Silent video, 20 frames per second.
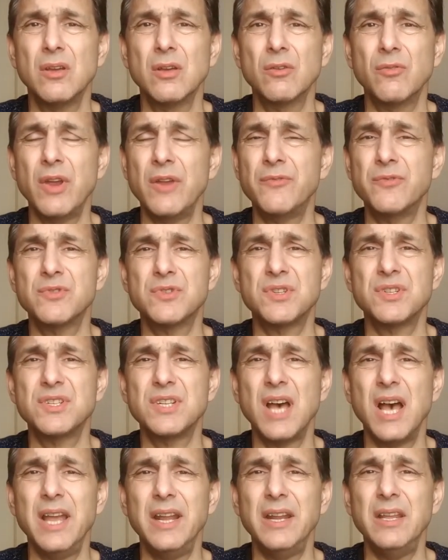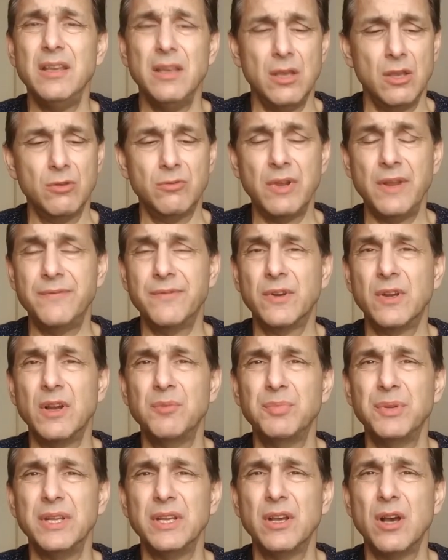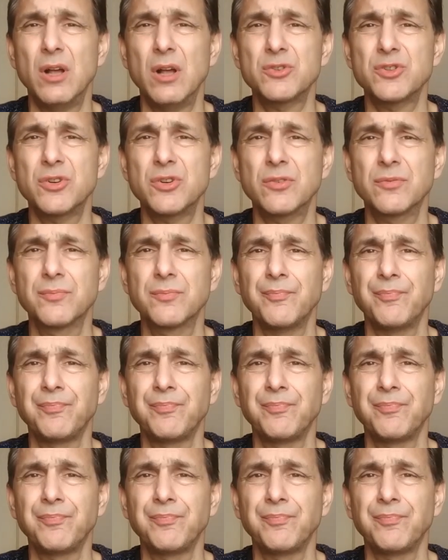great for society, great for company culture,